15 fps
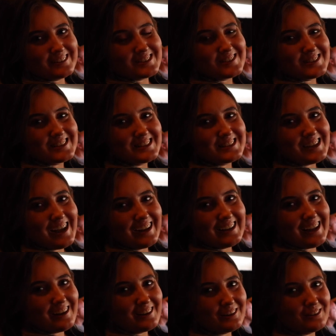This was
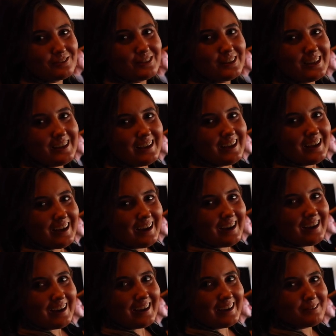designed out of
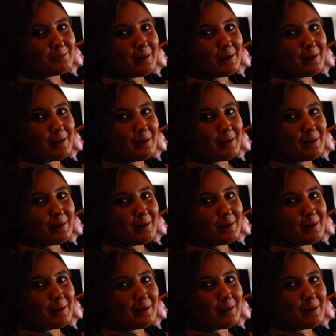uh,